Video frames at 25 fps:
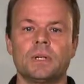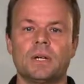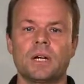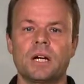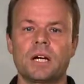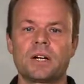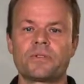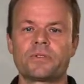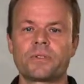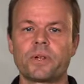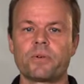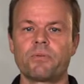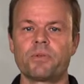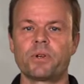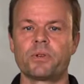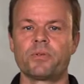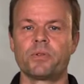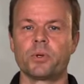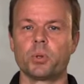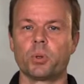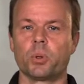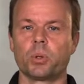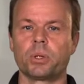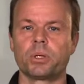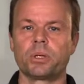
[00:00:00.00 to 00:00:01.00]
After
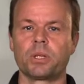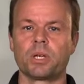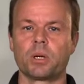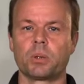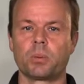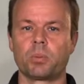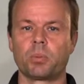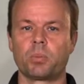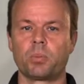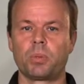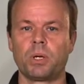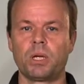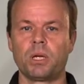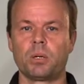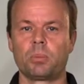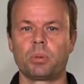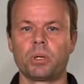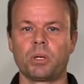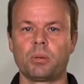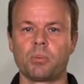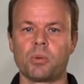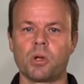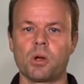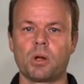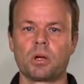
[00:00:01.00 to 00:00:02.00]
reviewing the
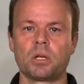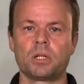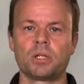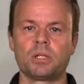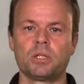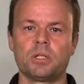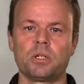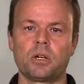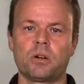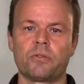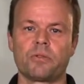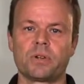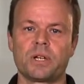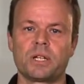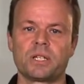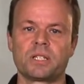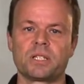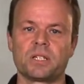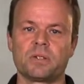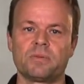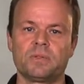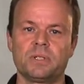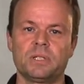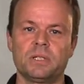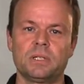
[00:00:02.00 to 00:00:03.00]
epidemiology of
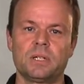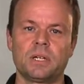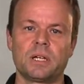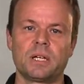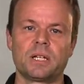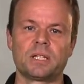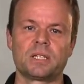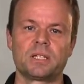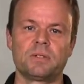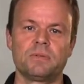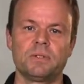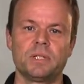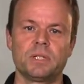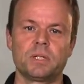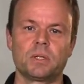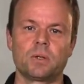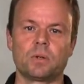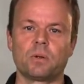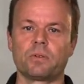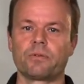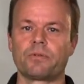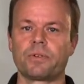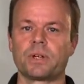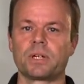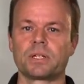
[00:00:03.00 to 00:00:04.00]
HIV
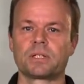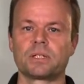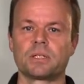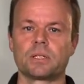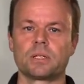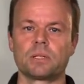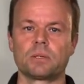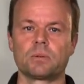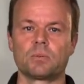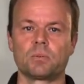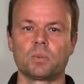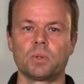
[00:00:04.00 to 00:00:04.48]
co-infection,